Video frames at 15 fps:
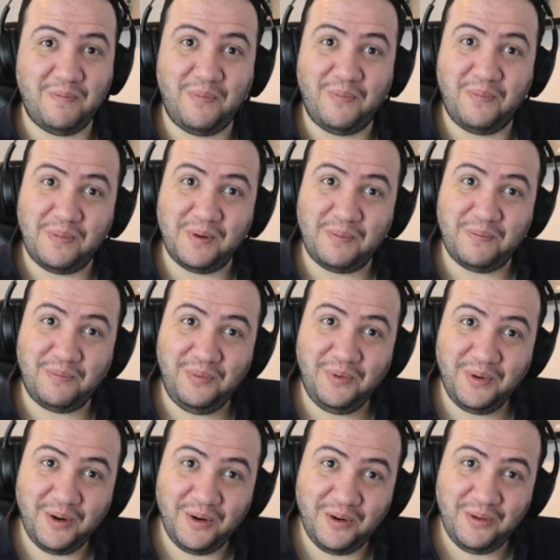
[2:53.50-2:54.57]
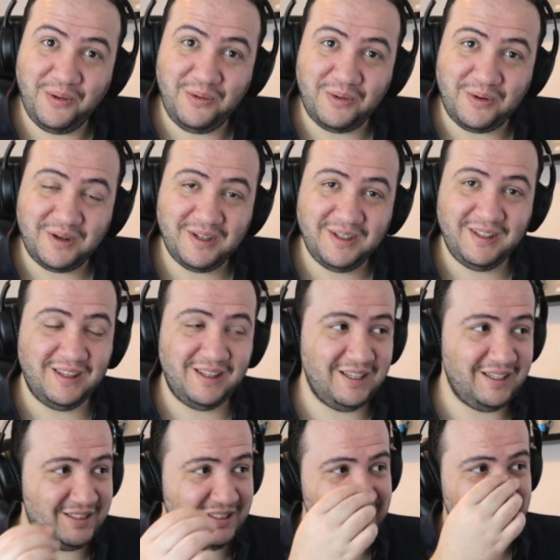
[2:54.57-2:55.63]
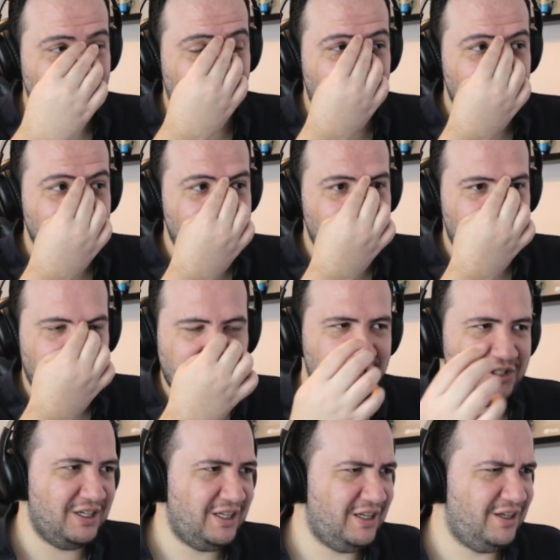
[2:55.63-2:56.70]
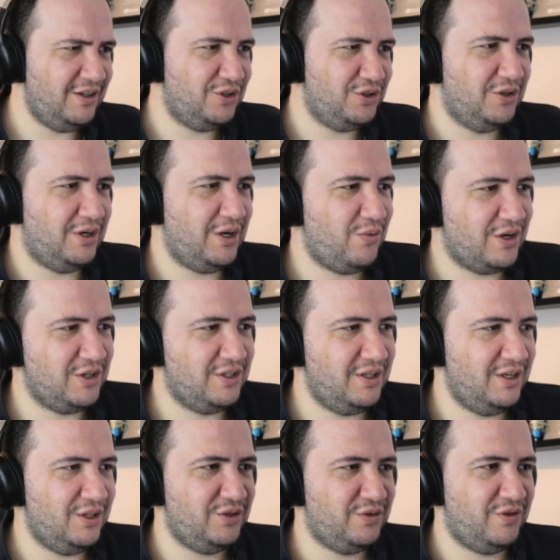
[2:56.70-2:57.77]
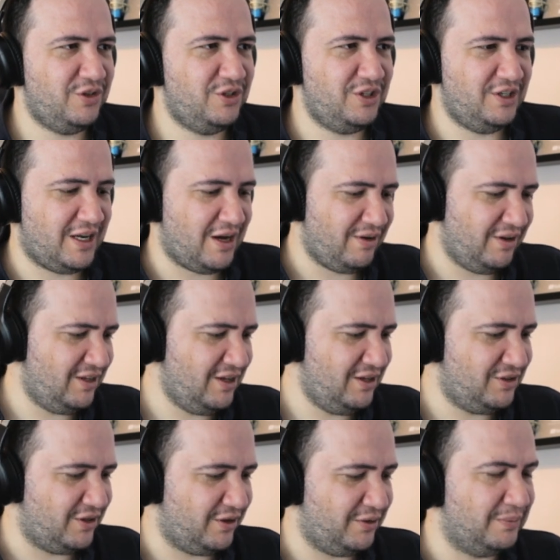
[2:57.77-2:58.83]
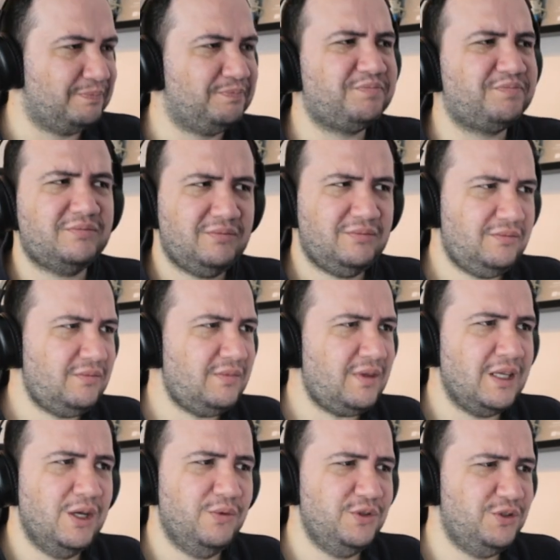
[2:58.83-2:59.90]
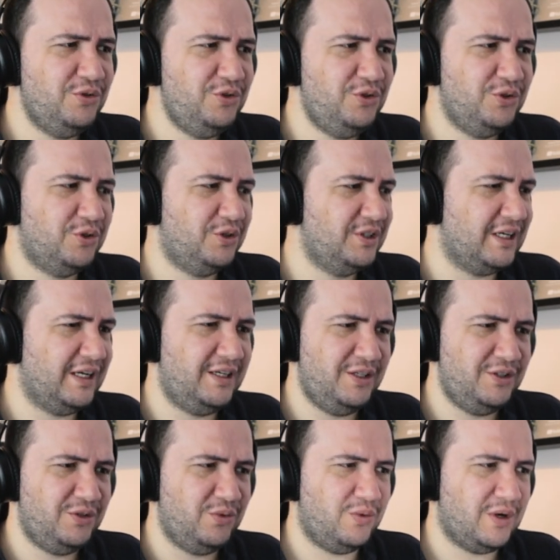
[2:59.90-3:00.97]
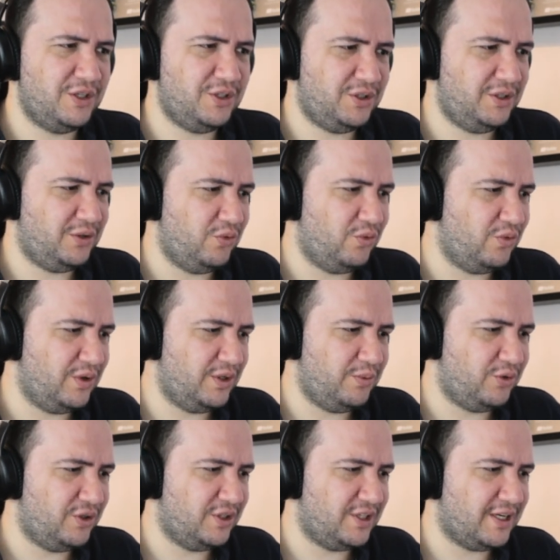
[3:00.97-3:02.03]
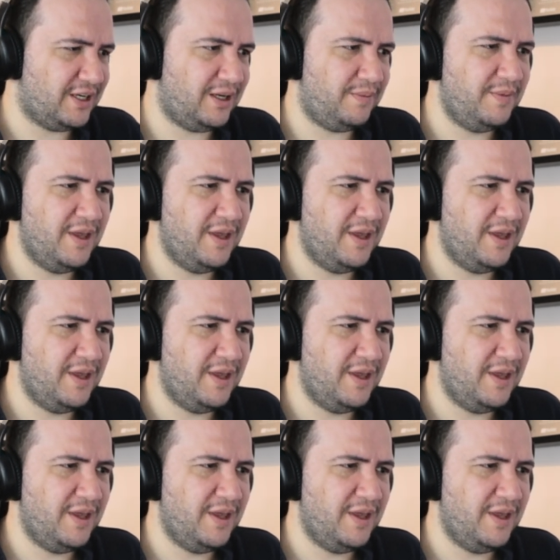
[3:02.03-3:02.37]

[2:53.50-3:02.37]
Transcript: But bro, this is awesome. Actually, should I watch the English version now? I think so. It was too short. I need to watch it one more time.